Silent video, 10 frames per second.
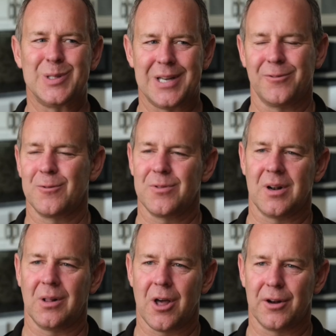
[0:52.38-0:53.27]
different
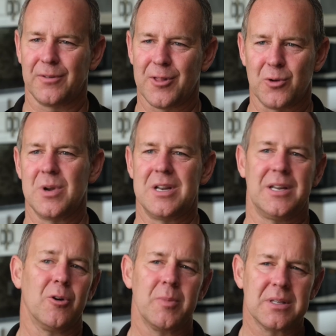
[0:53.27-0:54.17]
than a lot of other
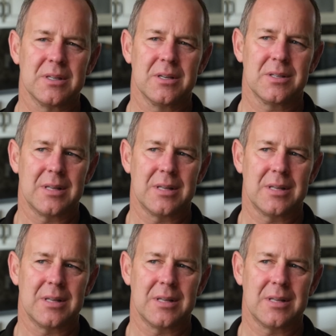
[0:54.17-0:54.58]
retail business